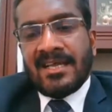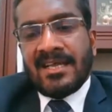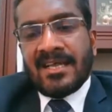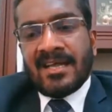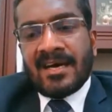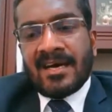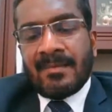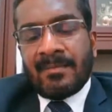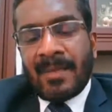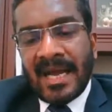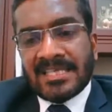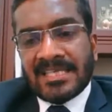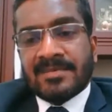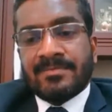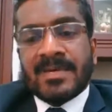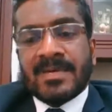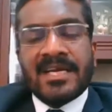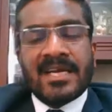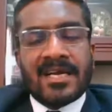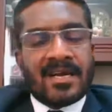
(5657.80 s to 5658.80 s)
Uh,
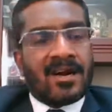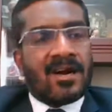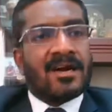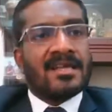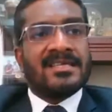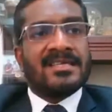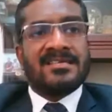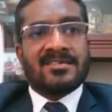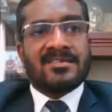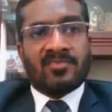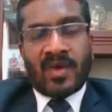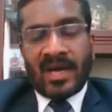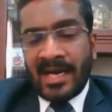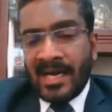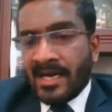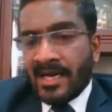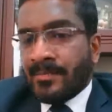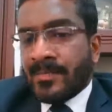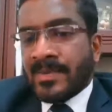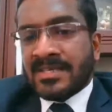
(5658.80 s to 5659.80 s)
biochip array technology is
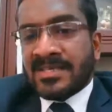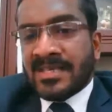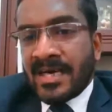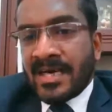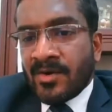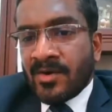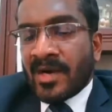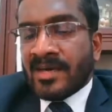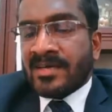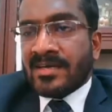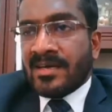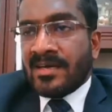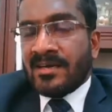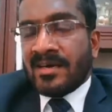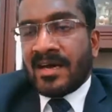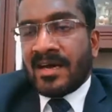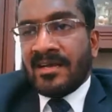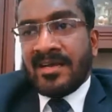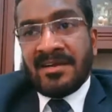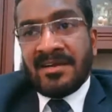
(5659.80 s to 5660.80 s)
100% advanced
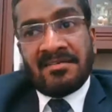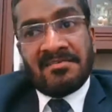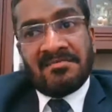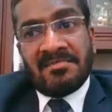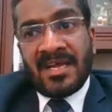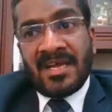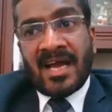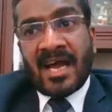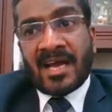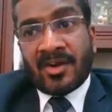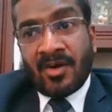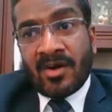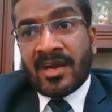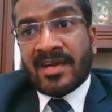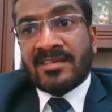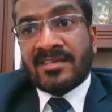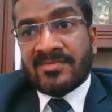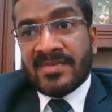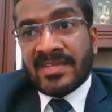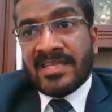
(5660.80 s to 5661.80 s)
in
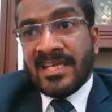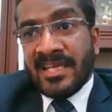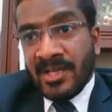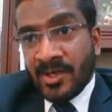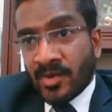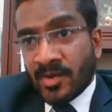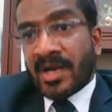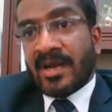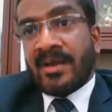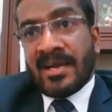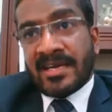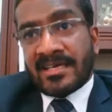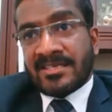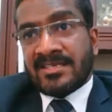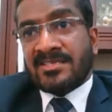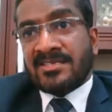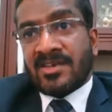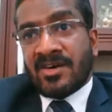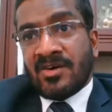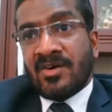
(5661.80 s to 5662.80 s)
accordance with the EU
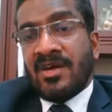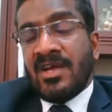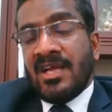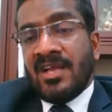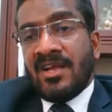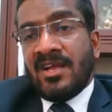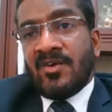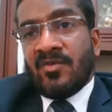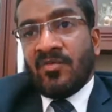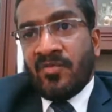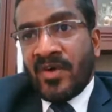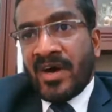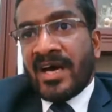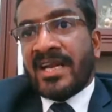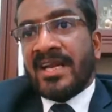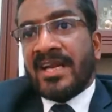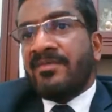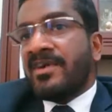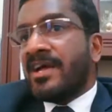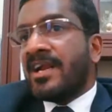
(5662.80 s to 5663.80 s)
regulations. So
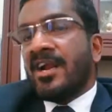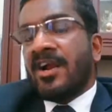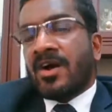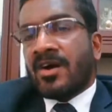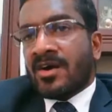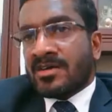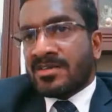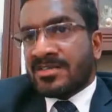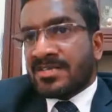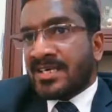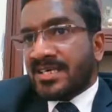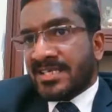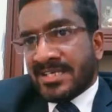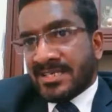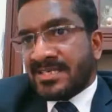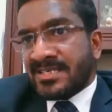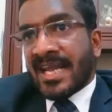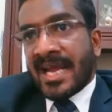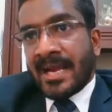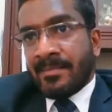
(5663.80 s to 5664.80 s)
very, very low
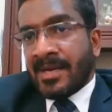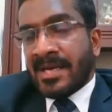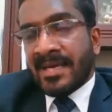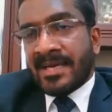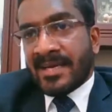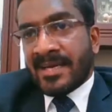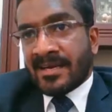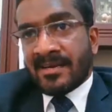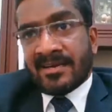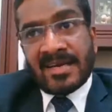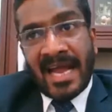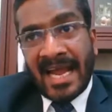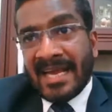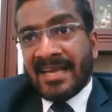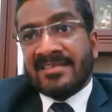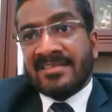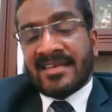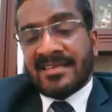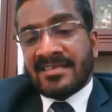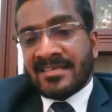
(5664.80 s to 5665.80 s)
concentrations can be detected,
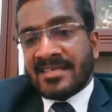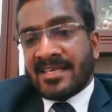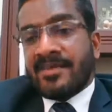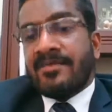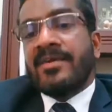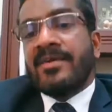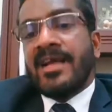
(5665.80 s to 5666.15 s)
highly sensitive